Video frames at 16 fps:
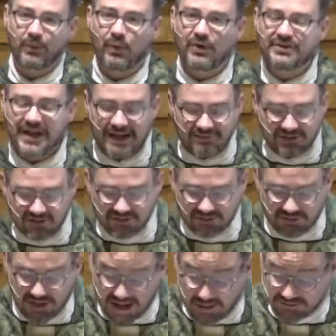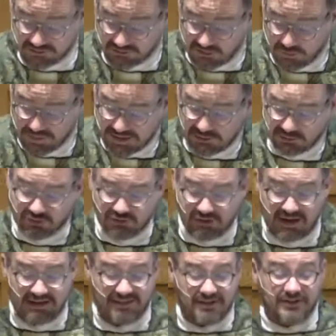What David, God's doing here is
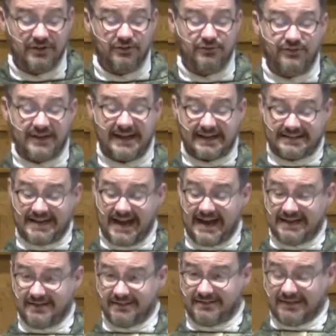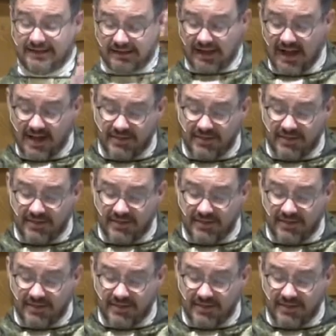creating the Davidic dynasty,